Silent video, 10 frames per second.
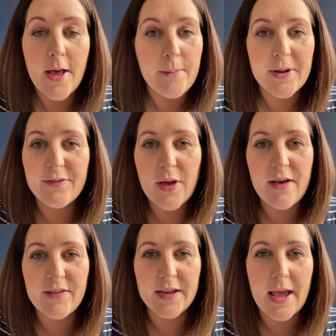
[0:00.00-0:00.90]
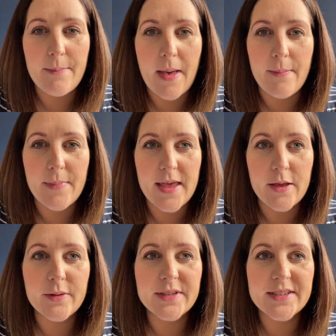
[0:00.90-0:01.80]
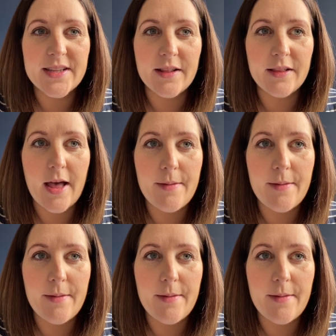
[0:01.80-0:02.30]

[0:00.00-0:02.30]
but if you haven't yet met me, you can still